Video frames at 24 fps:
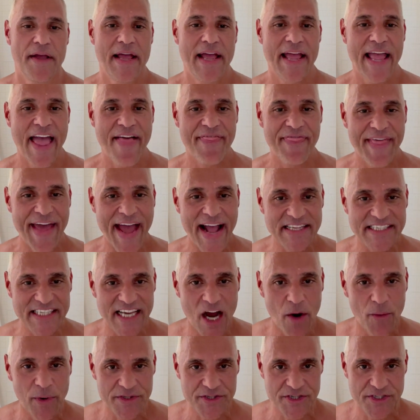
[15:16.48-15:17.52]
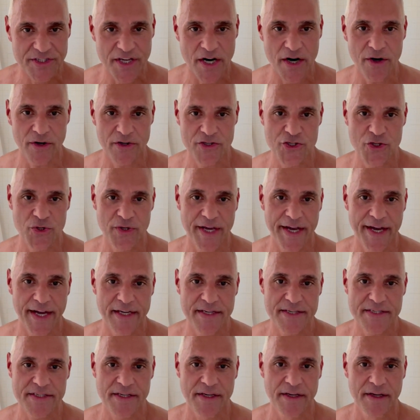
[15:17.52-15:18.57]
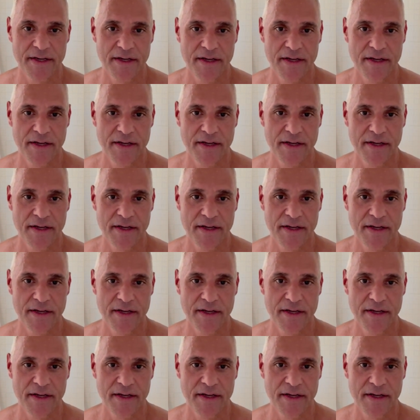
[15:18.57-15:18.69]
And that's how it starts, you guys.